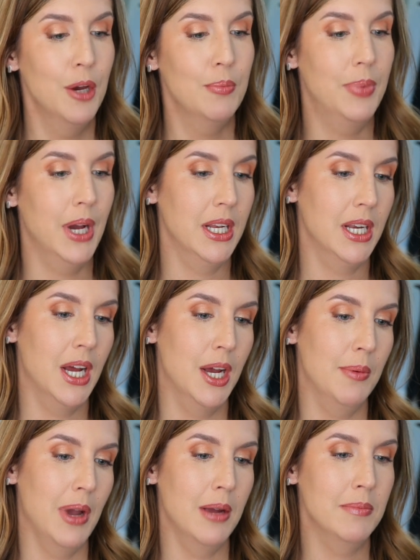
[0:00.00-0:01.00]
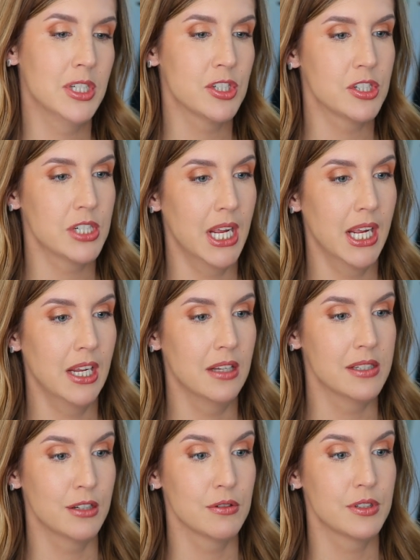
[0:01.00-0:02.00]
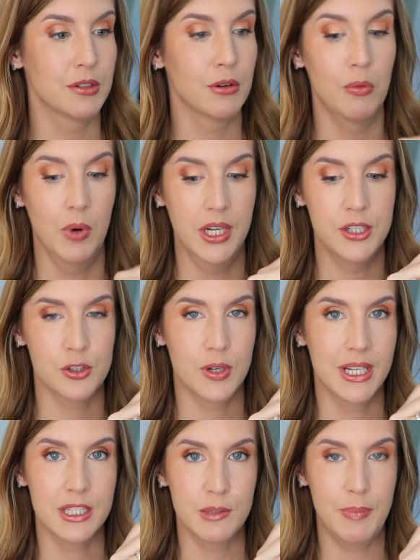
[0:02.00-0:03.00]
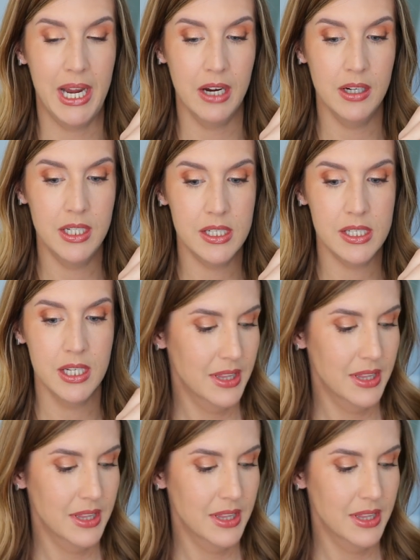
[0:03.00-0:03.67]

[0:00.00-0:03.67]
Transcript: but um, I'm in shade 001 Transparent.